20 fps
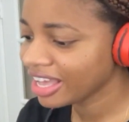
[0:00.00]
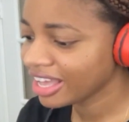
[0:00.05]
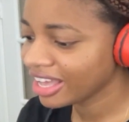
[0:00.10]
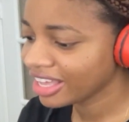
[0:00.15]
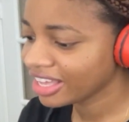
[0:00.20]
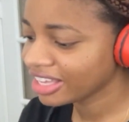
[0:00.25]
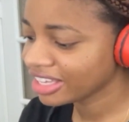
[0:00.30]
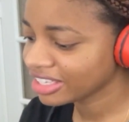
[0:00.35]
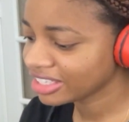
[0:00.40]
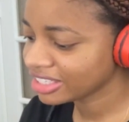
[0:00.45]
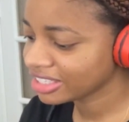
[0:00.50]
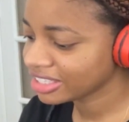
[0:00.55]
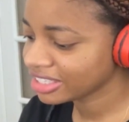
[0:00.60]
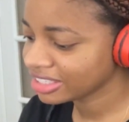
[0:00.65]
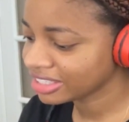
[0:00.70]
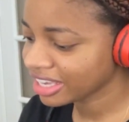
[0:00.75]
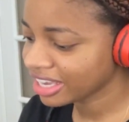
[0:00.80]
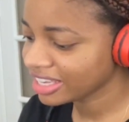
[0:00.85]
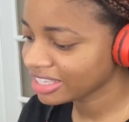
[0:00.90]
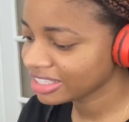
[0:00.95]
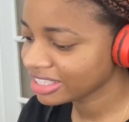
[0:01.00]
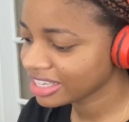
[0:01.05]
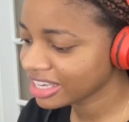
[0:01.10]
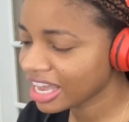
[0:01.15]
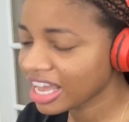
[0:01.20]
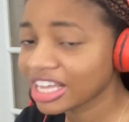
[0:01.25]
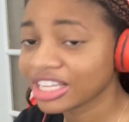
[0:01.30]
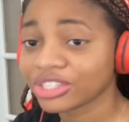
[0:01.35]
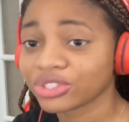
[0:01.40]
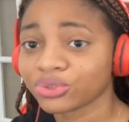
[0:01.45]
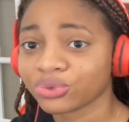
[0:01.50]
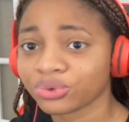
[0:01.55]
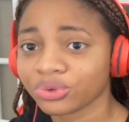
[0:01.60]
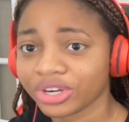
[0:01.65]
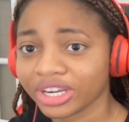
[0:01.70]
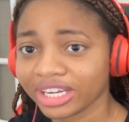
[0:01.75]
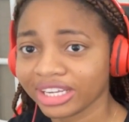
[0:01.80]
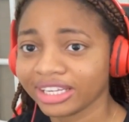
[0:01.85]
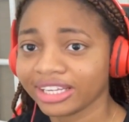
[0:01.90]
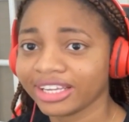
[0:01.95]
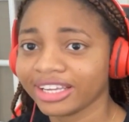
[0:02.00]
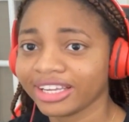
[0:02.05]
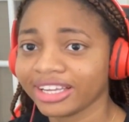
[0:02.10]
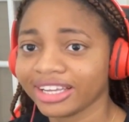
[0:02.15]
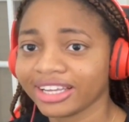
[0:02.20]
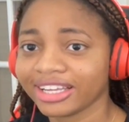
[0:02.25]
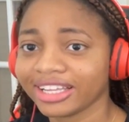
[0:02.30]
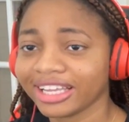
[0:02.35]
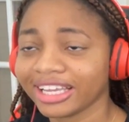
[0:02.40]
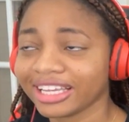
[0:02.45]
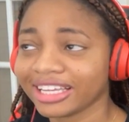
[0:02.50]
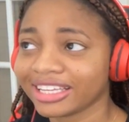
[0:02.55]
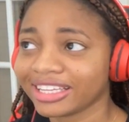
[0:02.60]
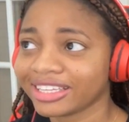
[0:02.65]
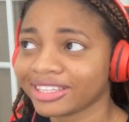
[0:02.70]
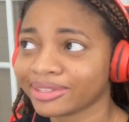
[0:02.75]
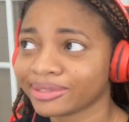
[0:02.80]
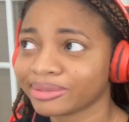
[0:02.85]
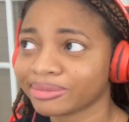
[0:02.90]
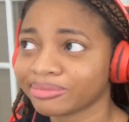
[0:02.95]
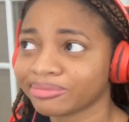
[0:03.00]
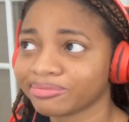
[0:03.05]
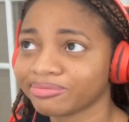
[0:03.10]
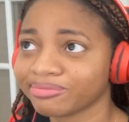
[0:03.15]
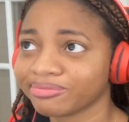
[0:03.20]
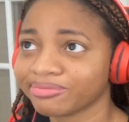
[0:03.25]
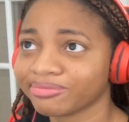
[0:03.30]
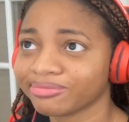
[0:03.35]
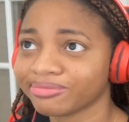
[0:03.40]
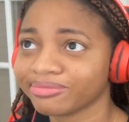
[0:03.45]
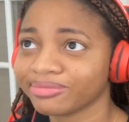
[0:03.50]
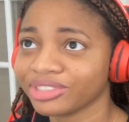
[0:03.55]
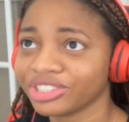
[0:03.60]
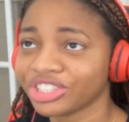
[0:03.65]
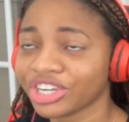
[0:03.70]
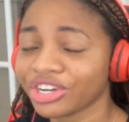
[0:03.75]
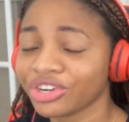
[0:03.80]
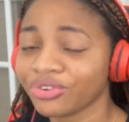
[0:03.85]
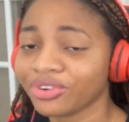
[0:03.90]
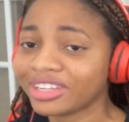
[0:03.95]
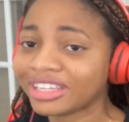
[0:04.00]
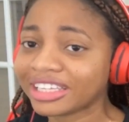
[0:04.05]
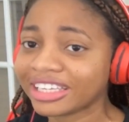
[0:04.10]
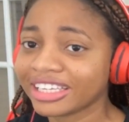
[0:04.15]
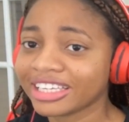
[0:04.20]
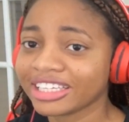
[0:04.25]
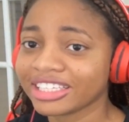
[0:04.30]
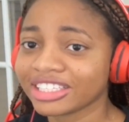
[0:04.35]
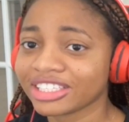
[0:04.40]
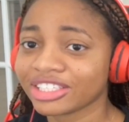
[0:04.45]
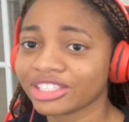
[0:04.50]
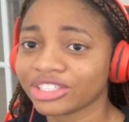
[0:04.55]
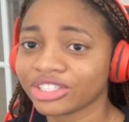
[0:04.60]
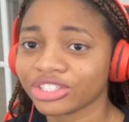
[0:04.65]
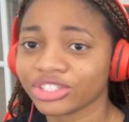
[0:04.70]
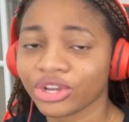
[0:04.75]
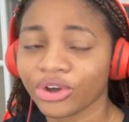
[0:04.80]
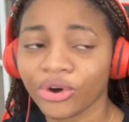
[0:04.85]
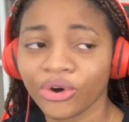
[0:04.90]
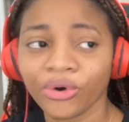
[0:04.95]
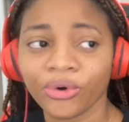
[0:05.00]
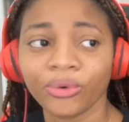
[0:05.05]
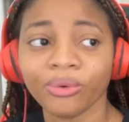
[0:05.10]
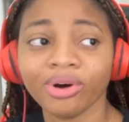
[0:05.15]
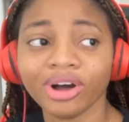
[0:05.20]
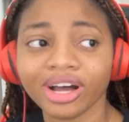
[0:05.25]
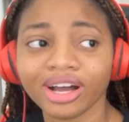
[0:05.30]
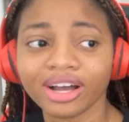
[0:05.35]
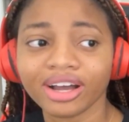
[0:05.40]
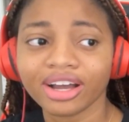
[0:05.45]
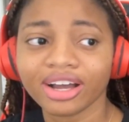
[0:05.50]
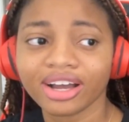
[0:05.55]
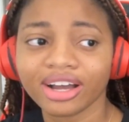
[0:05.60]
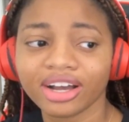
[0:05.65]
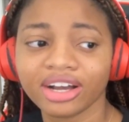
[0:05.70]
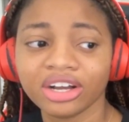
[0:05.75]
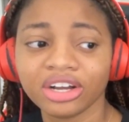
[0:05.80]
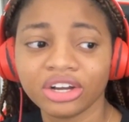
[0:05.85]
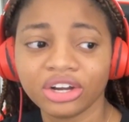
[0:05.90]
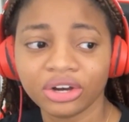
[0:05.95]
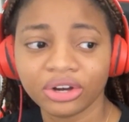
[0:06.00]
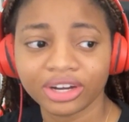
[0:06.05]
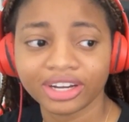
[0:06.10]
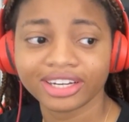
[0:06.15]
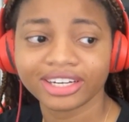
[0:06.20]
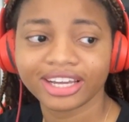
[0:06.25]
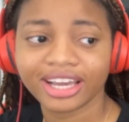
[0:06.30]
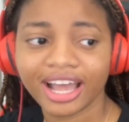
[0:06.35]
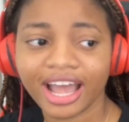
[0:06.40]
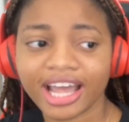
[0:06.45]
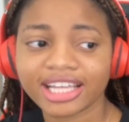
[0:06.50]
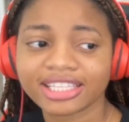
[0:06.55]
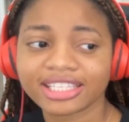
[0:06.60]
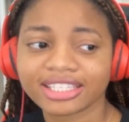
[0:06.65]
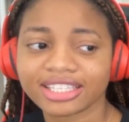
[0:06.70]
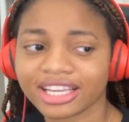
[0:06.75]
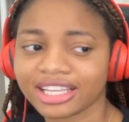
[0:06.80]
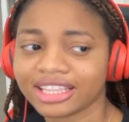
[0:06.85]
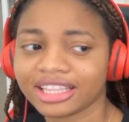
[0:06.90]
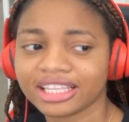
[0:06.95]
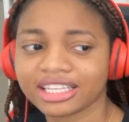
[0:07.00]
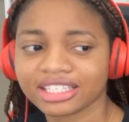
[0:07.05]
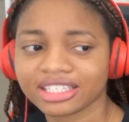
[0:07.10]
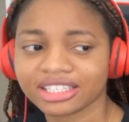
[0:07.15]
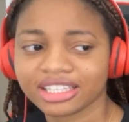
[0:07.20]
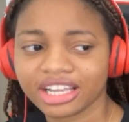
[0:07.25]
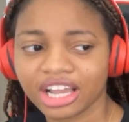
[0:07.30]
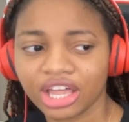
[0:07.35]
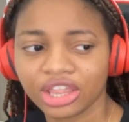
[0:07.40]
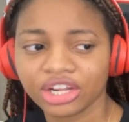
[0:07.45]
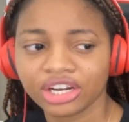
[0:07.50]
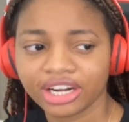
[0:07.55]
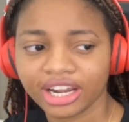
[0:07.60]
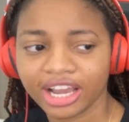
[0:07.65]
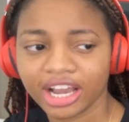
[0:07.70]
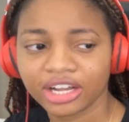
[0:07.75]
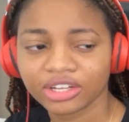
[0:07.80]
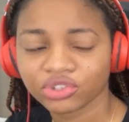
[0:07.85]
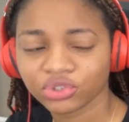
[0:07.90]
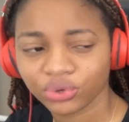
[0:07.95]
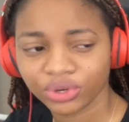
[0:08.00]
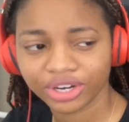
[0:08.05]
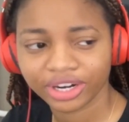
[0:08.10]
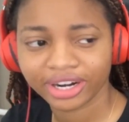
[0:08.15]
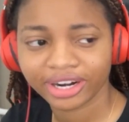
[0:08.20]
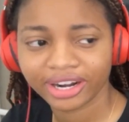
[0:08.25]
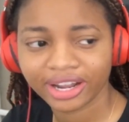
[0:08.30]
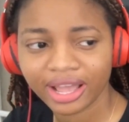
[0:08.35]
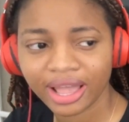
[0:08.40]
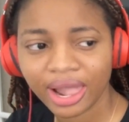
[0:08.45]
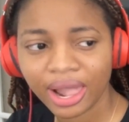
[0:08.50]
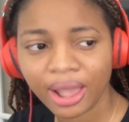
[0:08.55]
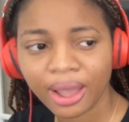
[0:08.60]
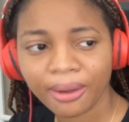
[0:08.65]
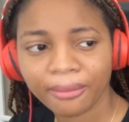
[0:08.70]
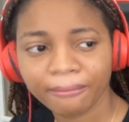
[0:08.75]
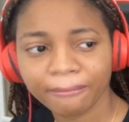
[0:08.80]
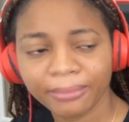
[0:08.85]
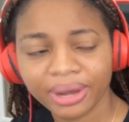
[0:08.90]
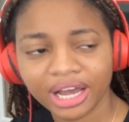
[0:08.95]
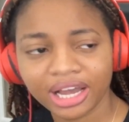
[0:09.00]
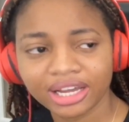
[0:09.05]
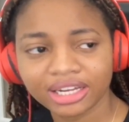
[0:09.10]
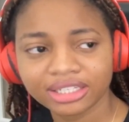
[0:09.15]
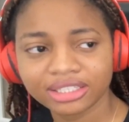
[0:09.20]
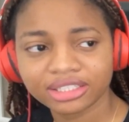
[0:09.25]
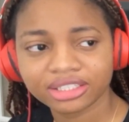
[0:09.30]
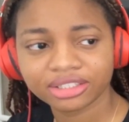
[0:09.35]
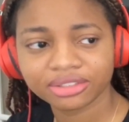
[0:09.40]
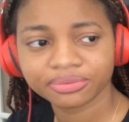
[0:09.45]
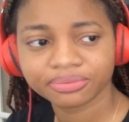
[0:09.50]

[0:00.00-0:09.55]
His dancing has really, like, genuinely, he's so good. I said this the other day on Twitter, but